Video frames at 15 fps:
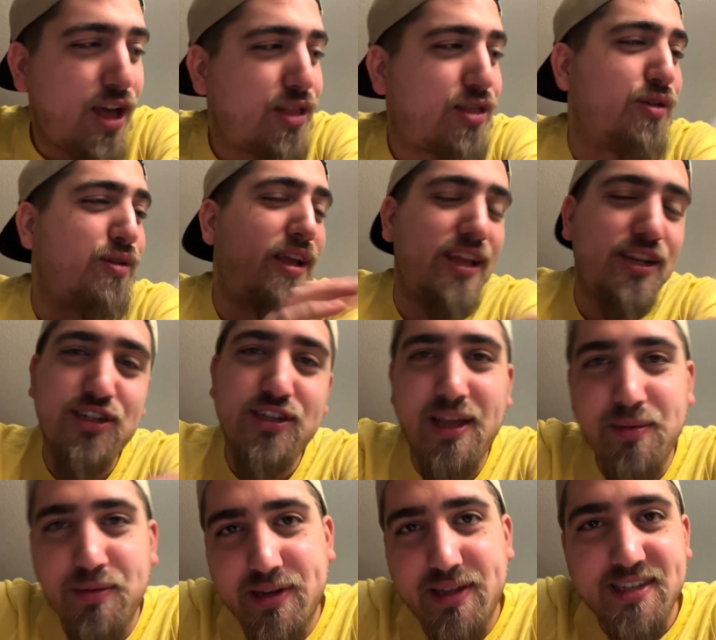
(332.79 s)
through Kitchen
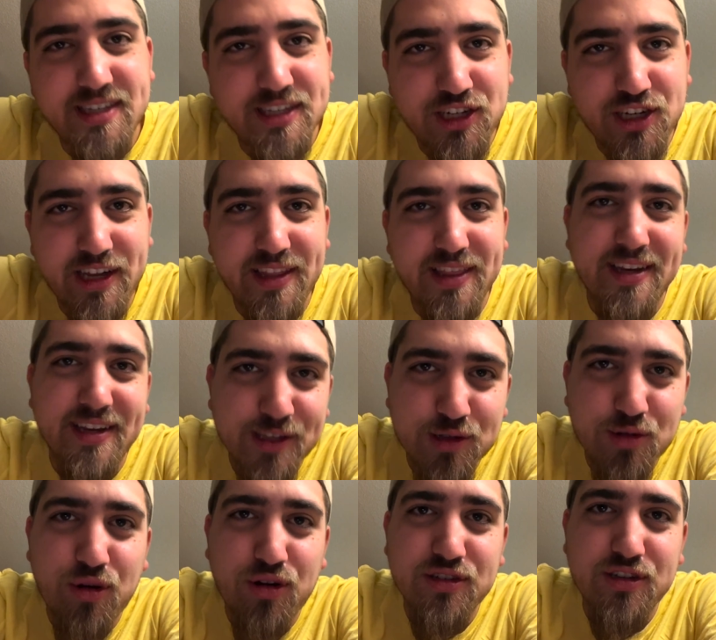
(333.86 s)
Table T C G and the
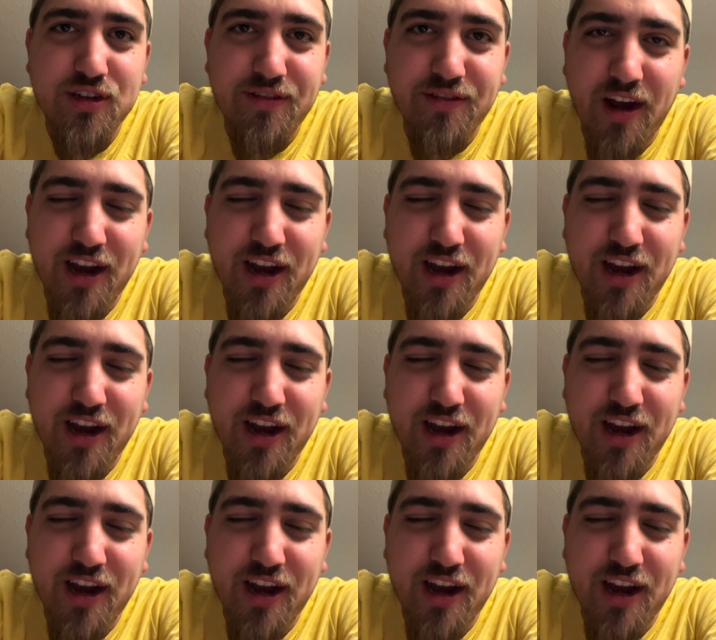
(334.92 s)
Discord server,